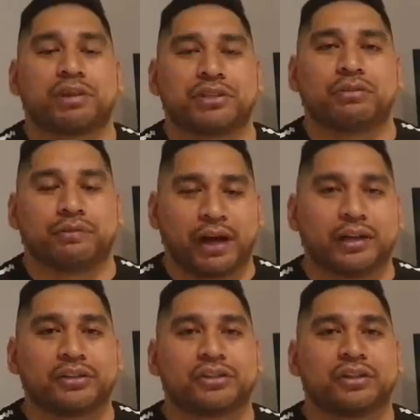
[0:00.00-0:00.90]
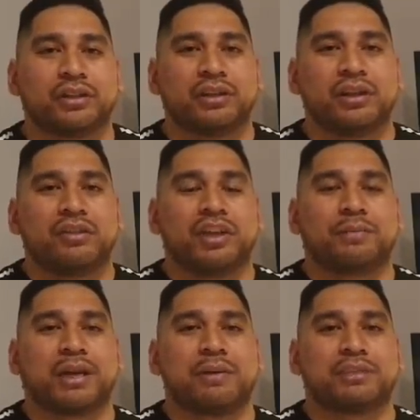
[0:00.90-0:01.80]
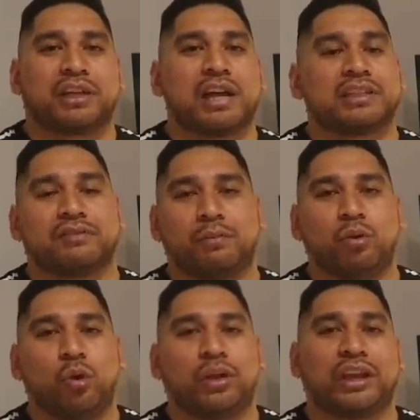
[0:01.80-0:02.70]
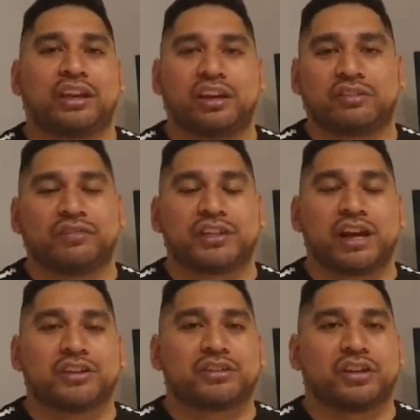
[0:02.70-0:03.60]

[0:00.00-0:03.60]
press your advantage. Then it becomes a case of a maul and a kick for touch.